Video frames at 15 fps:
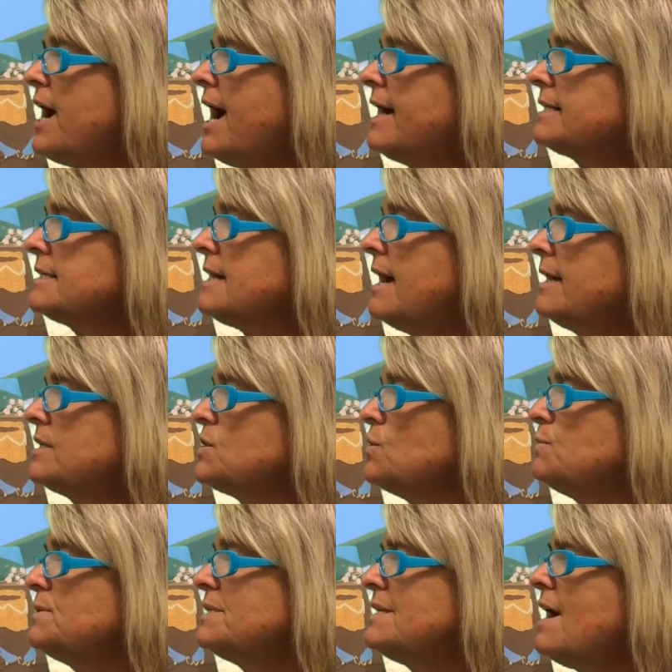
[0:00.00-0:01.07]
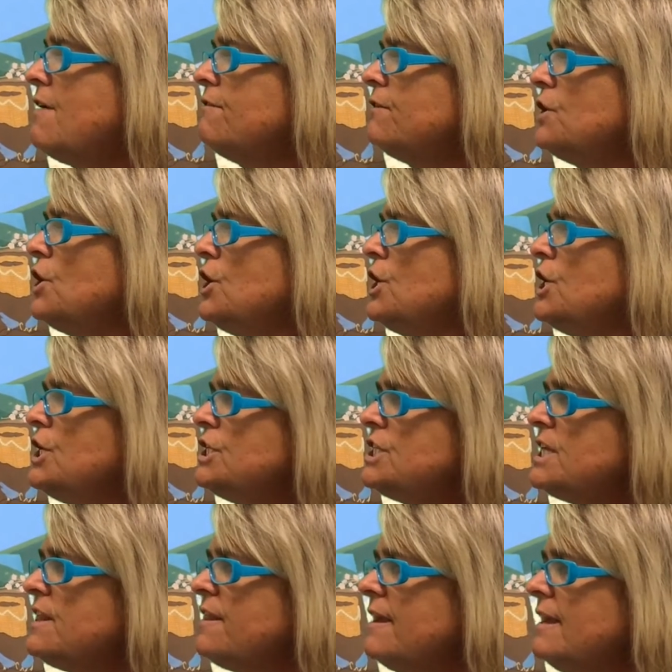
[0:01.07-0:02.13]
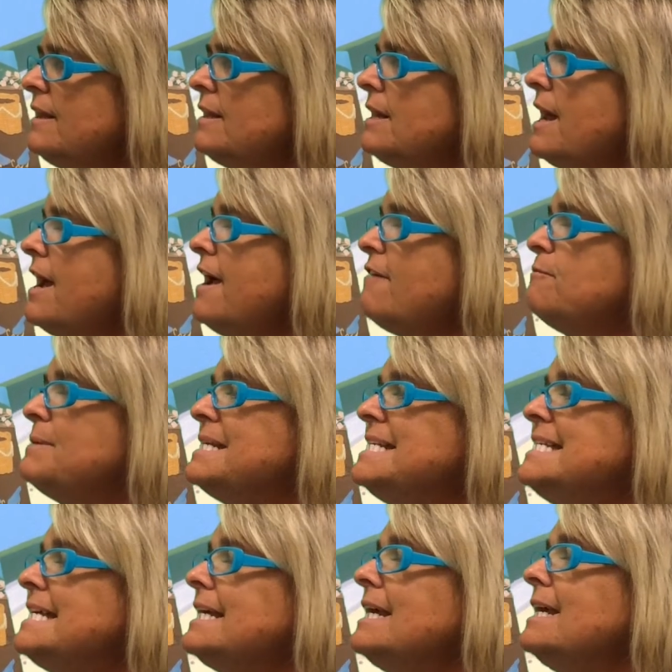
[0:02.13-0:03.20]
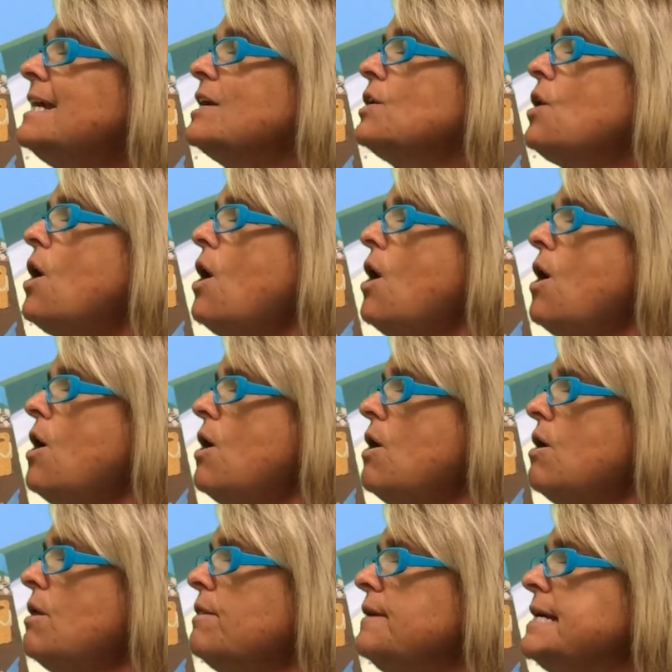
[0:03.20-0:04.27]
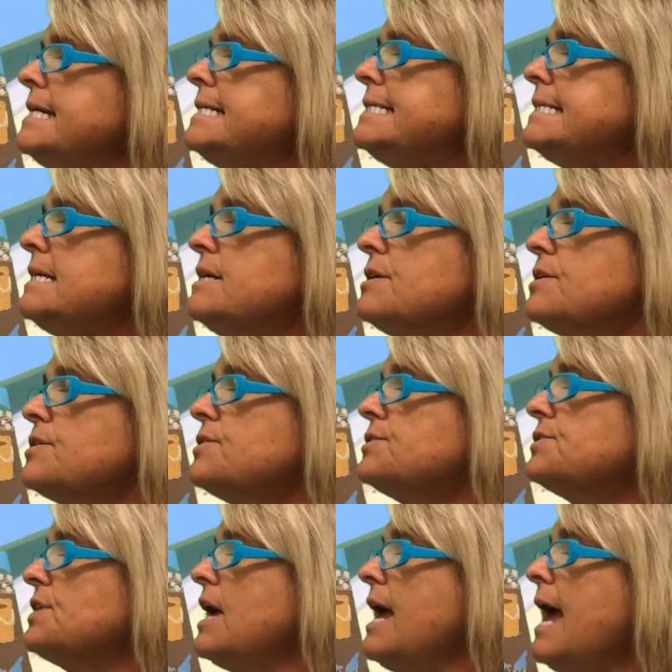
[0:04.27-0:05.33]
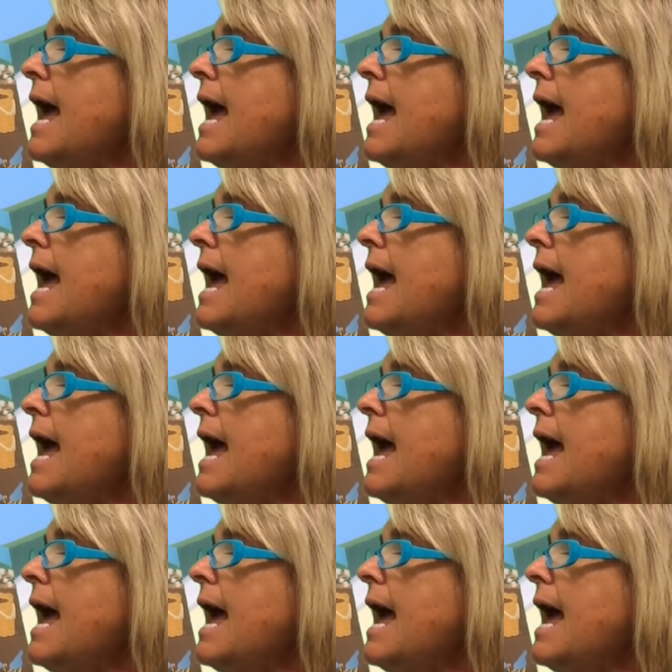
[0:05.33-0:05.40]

Haktak to himself, "to think that I have been digging here all these years